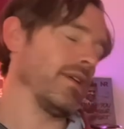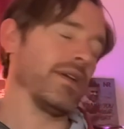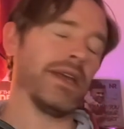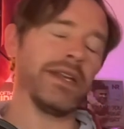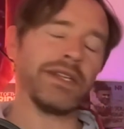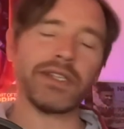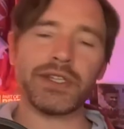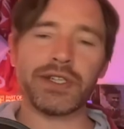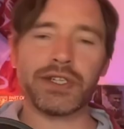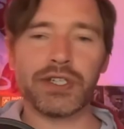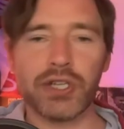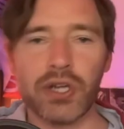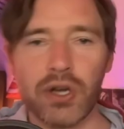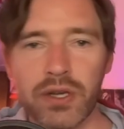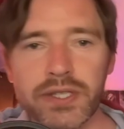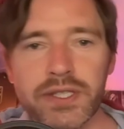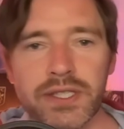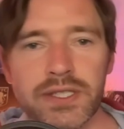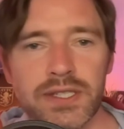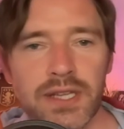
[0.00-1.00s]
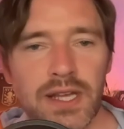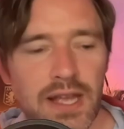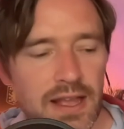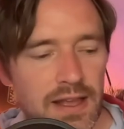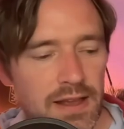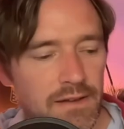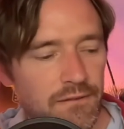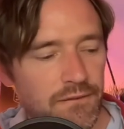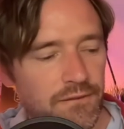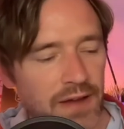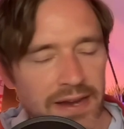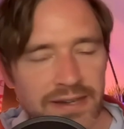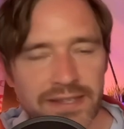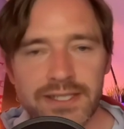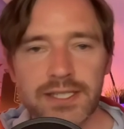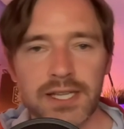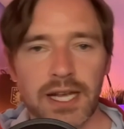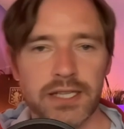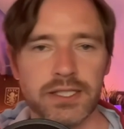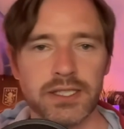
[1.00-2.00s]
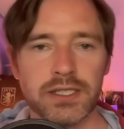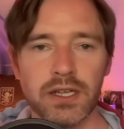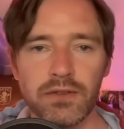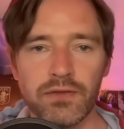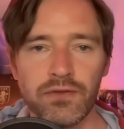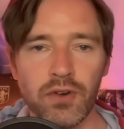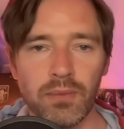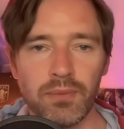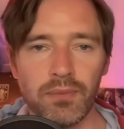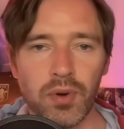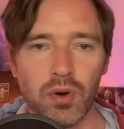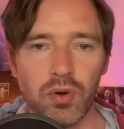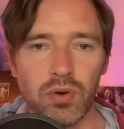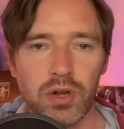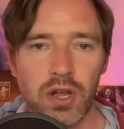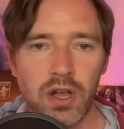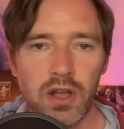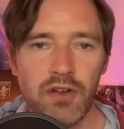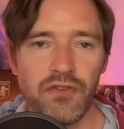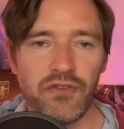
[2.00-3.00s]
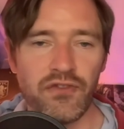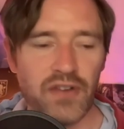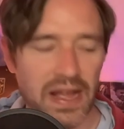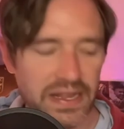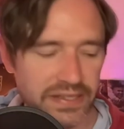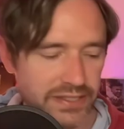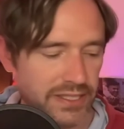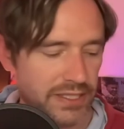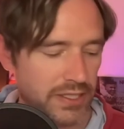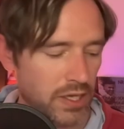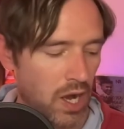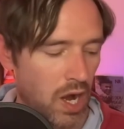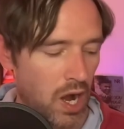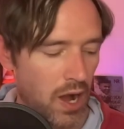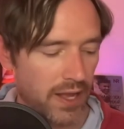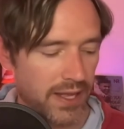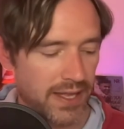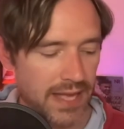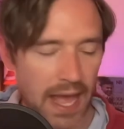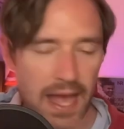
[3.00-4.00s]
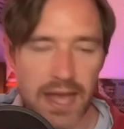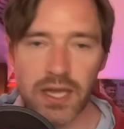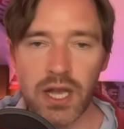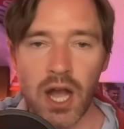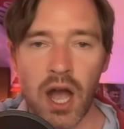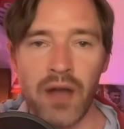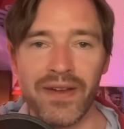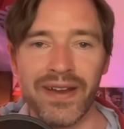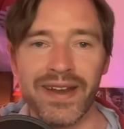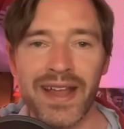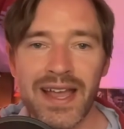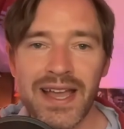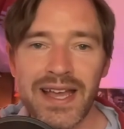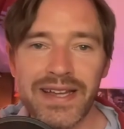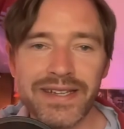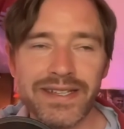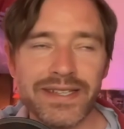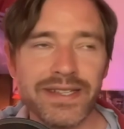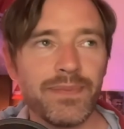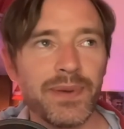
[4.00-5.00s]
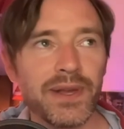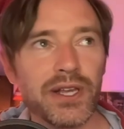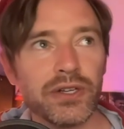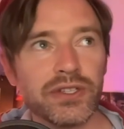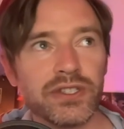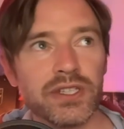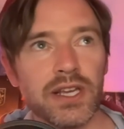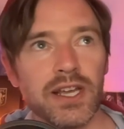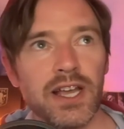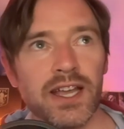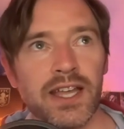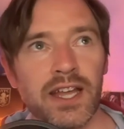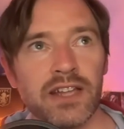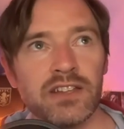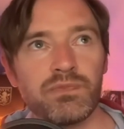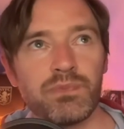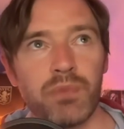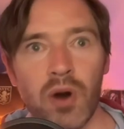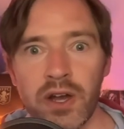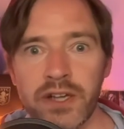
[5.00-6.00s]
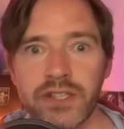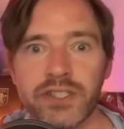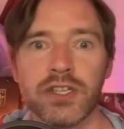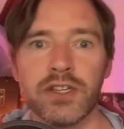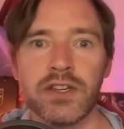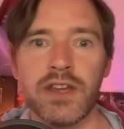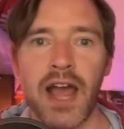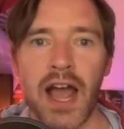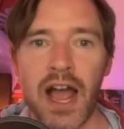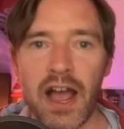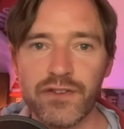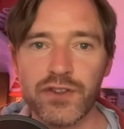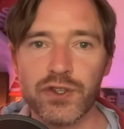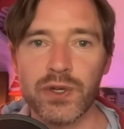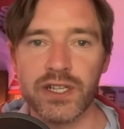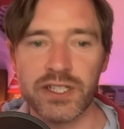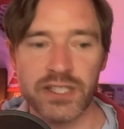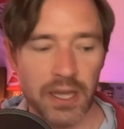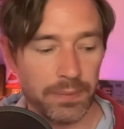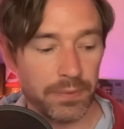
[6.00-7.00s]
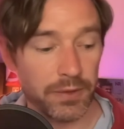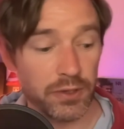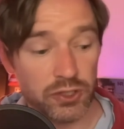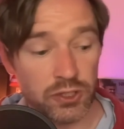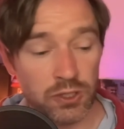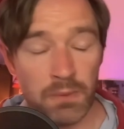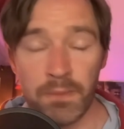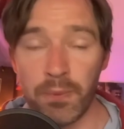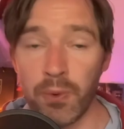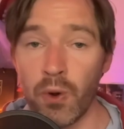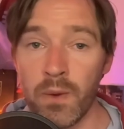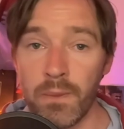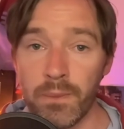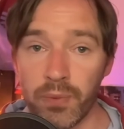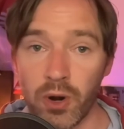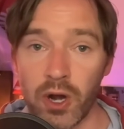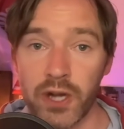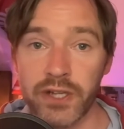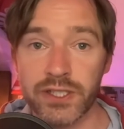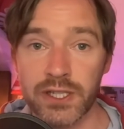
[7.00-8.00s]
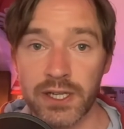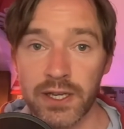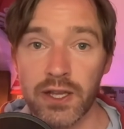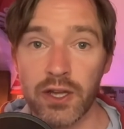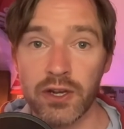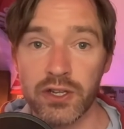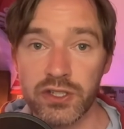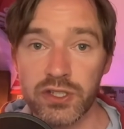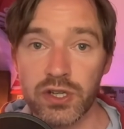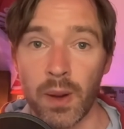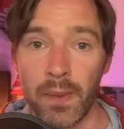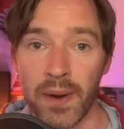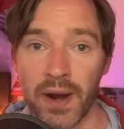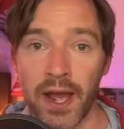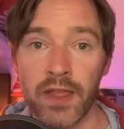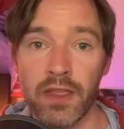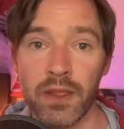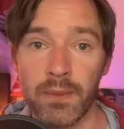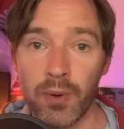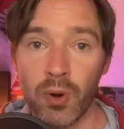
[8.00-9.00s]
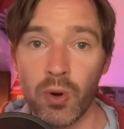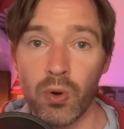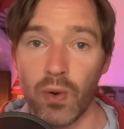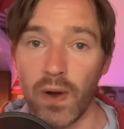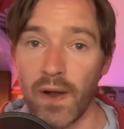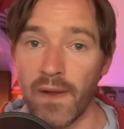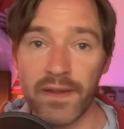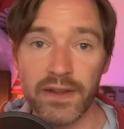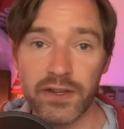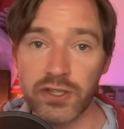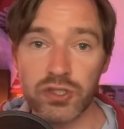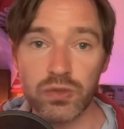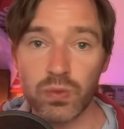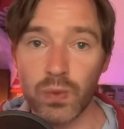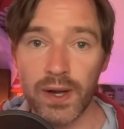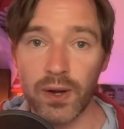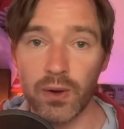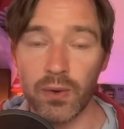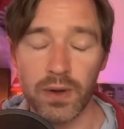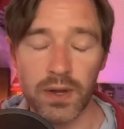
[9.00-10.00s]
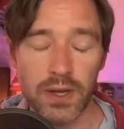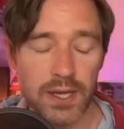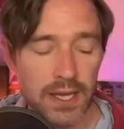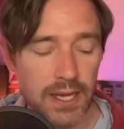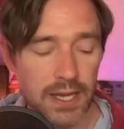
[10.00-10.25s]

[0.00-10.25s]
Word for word: It's just fantastic football. Fast start. Get going. Because against Brighton, you have to accept at some point Brighton are going to dominate the ball, and they just will.